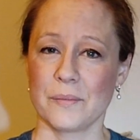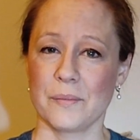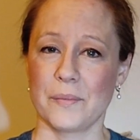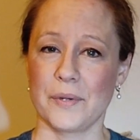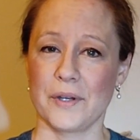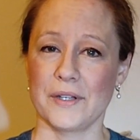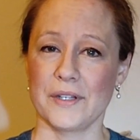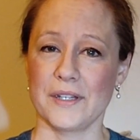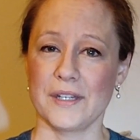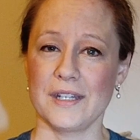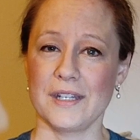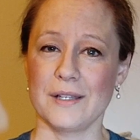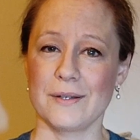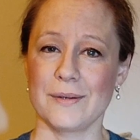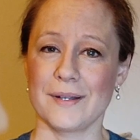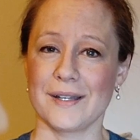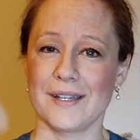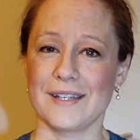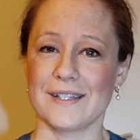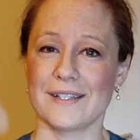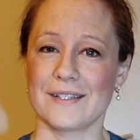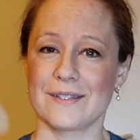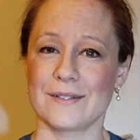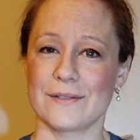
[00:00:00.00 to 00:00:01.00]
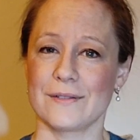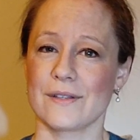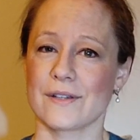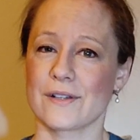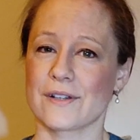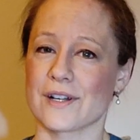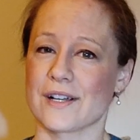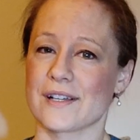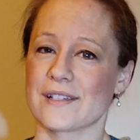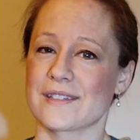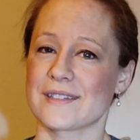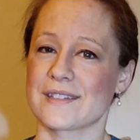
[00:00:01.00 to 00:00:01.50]
But anyway, to the
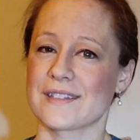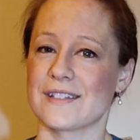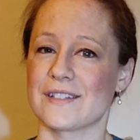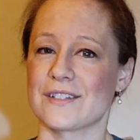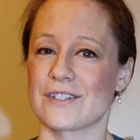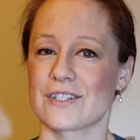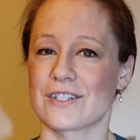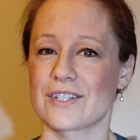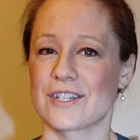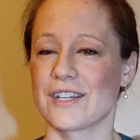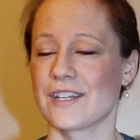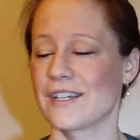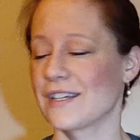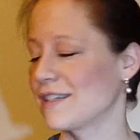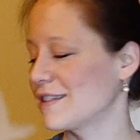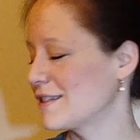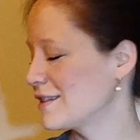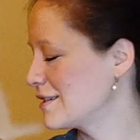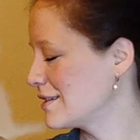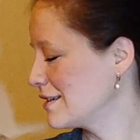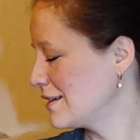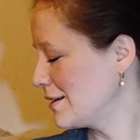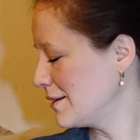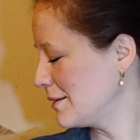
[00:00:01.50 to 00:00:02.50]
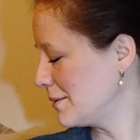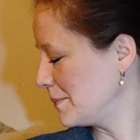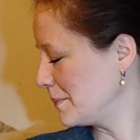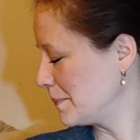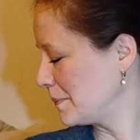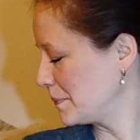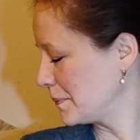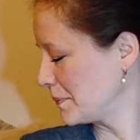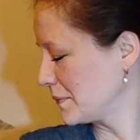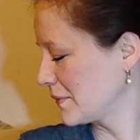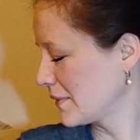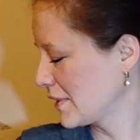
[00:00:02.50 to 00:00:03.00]
cross stitch. So
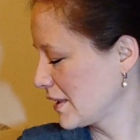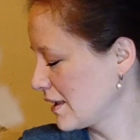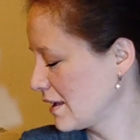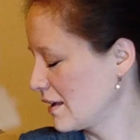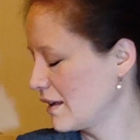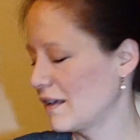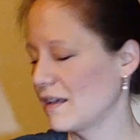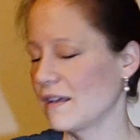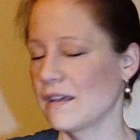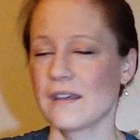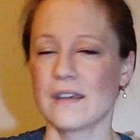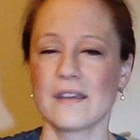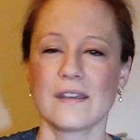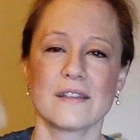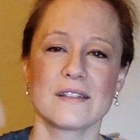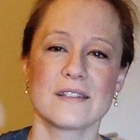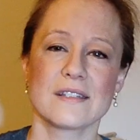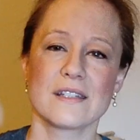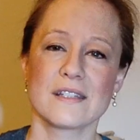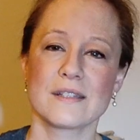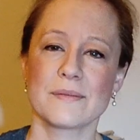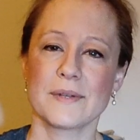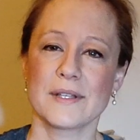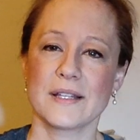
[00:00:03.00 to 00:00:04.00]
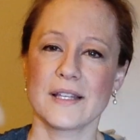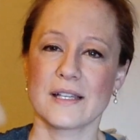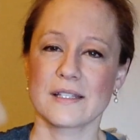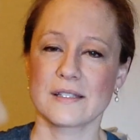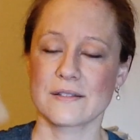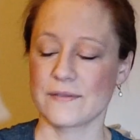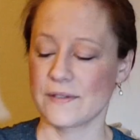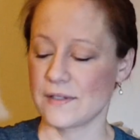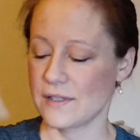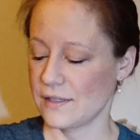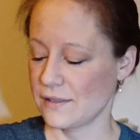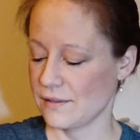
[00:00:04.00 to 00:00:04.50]
since my
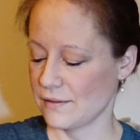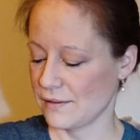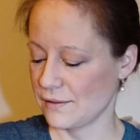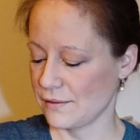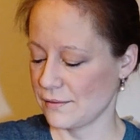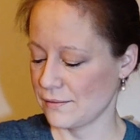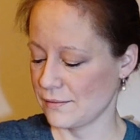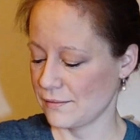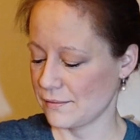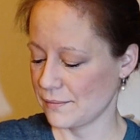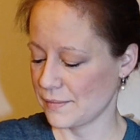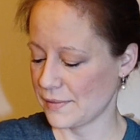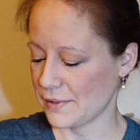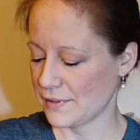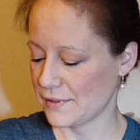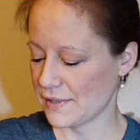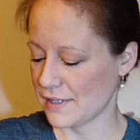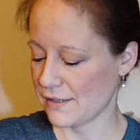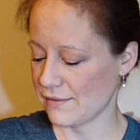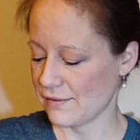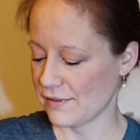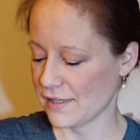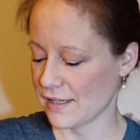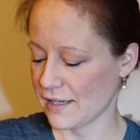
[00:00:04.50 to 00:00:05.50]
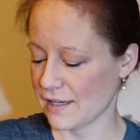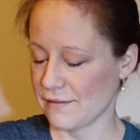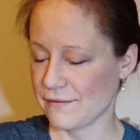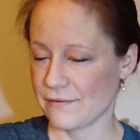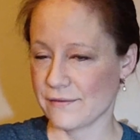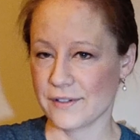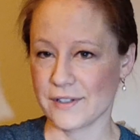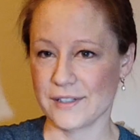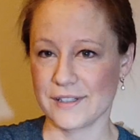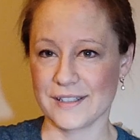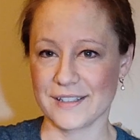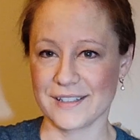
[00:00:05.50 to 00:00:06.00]
last video, about to have a cat
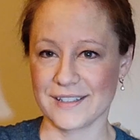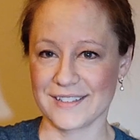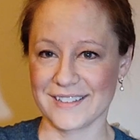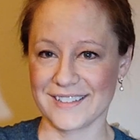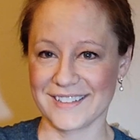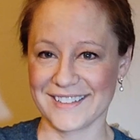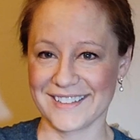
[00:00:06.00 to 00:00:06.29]
friend.